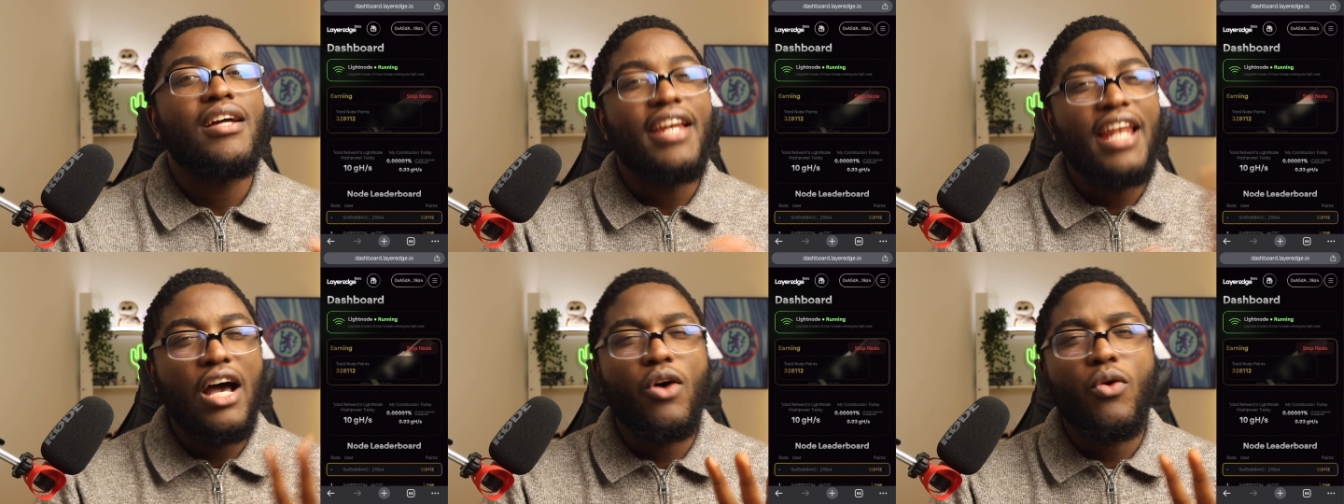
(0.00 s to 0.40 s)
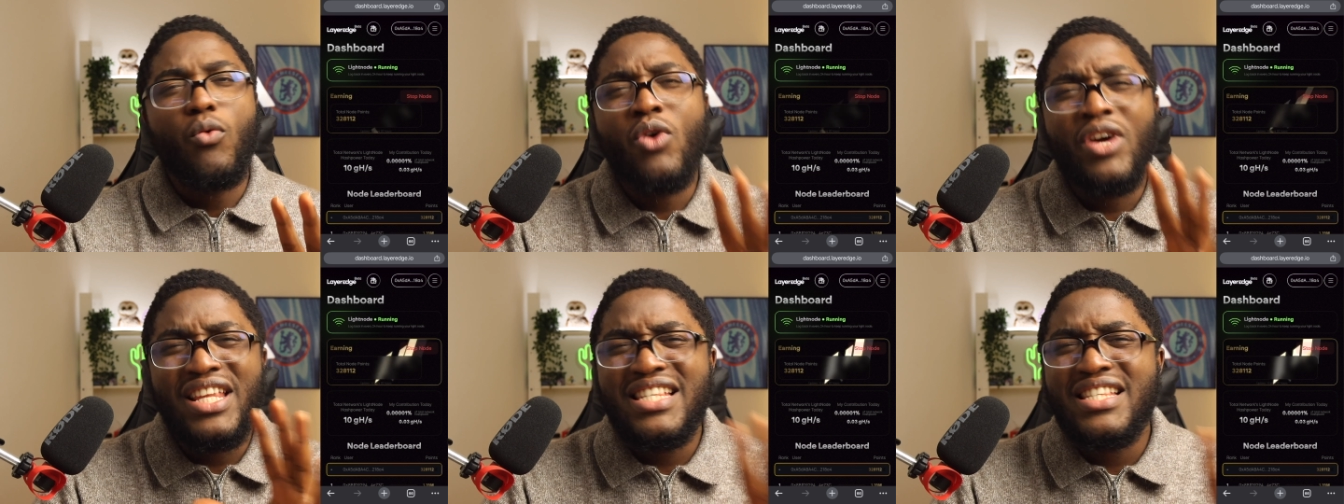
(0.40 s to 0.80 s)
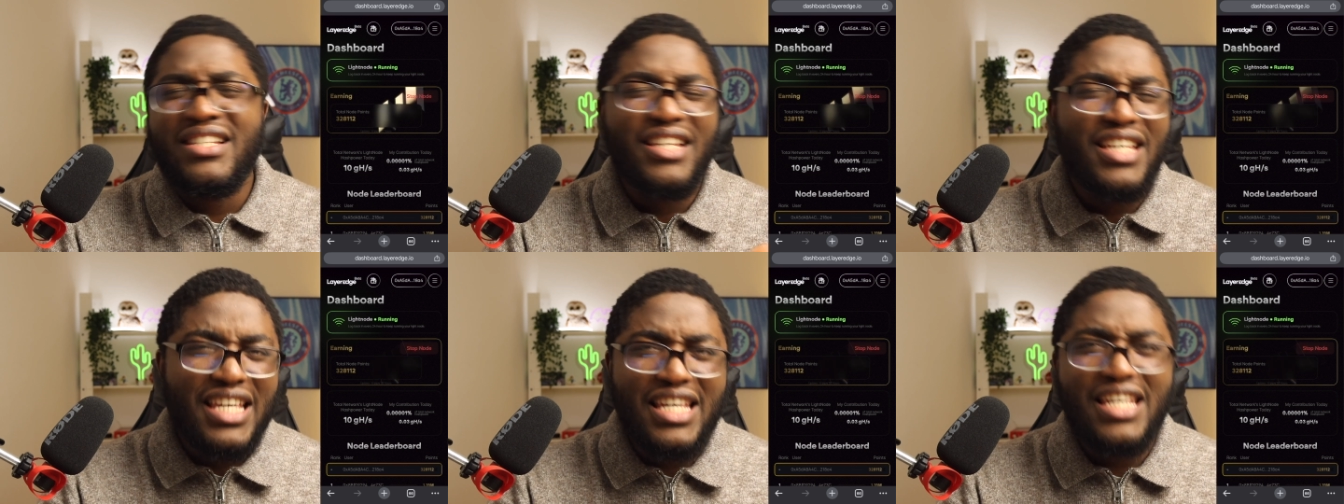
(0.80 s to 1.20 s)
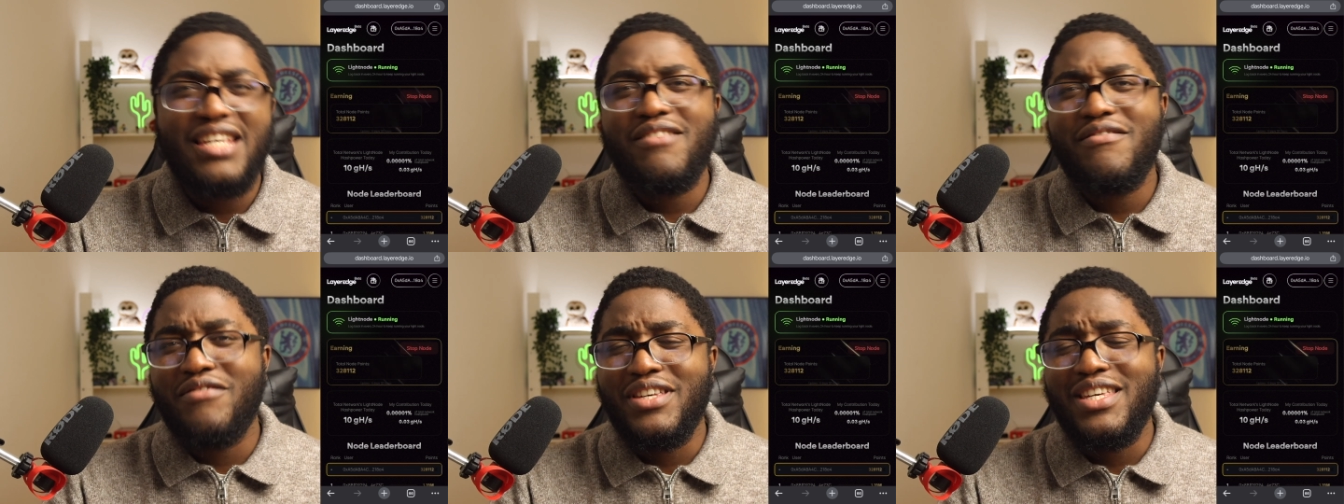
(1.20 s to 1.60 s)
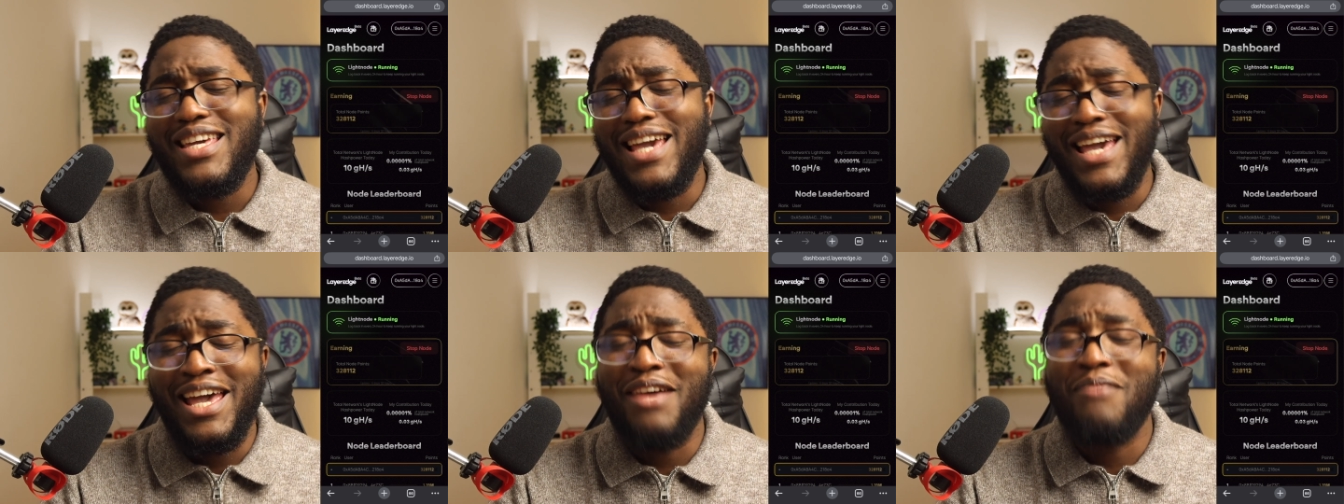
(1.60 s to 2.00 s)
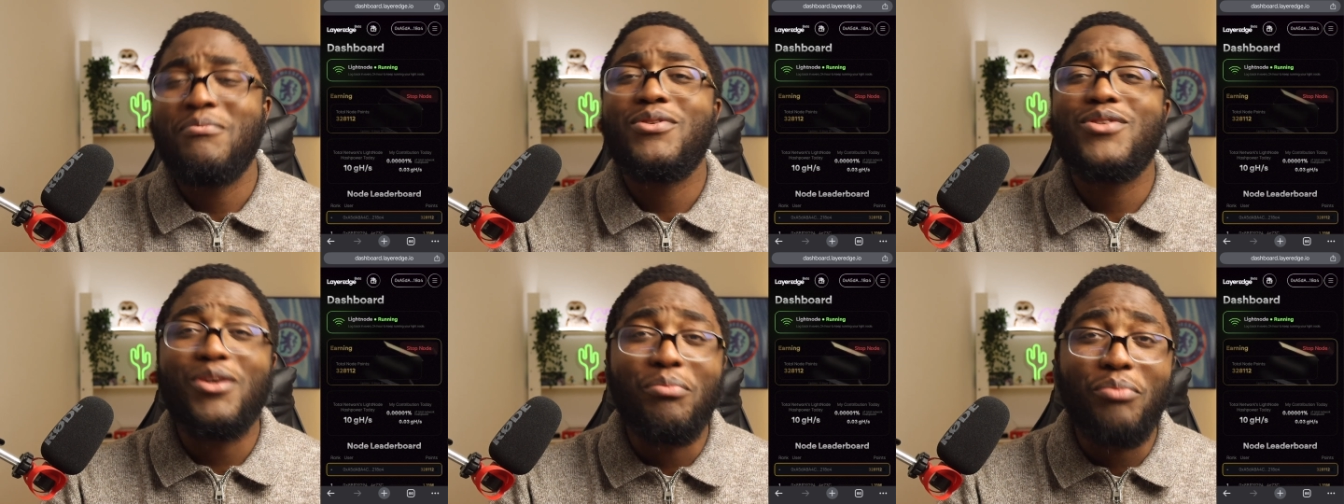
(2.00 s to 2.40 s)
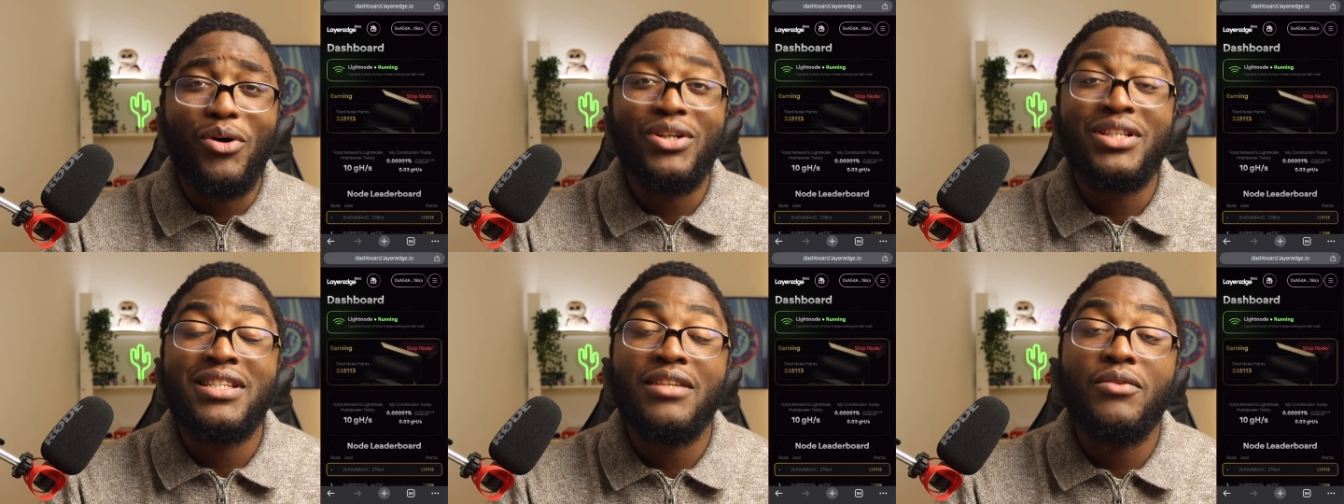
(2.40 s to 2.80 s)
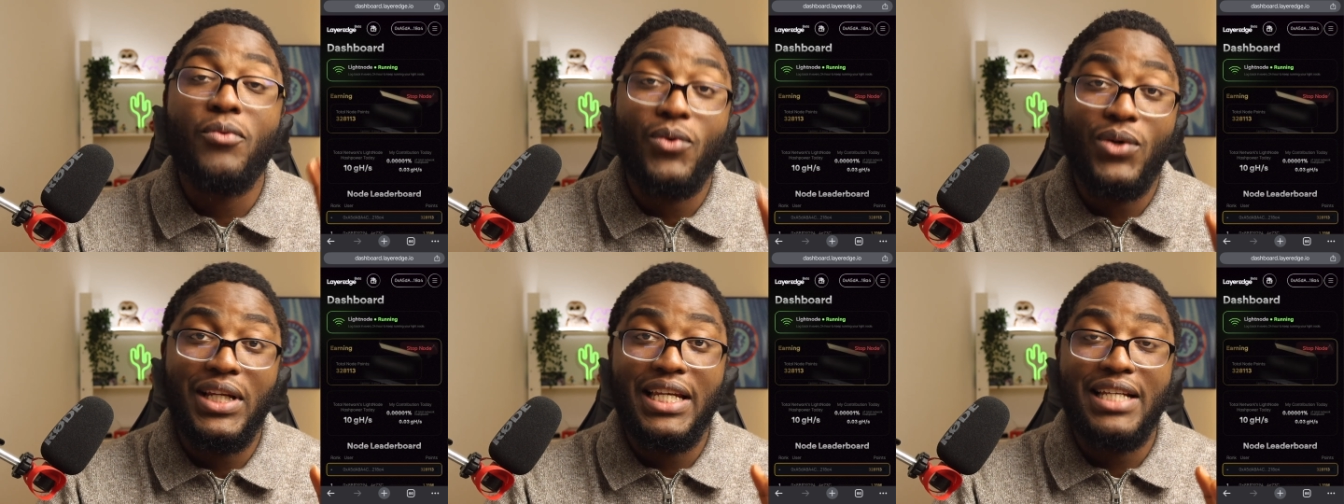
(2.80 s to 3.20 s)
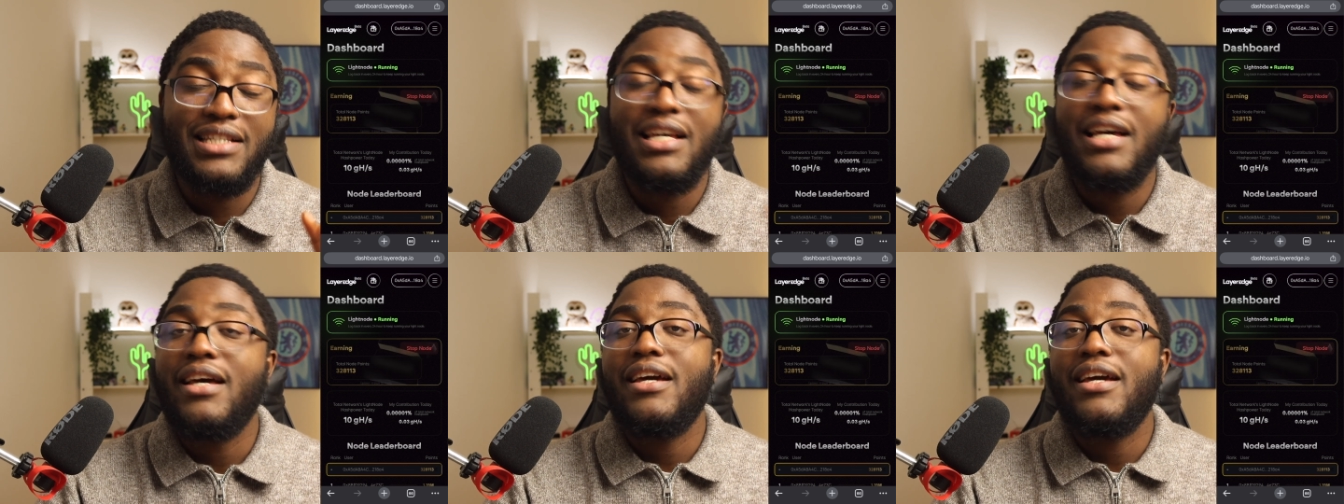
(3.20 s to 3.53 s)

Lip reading: Now, what is the EVM supporting wallet?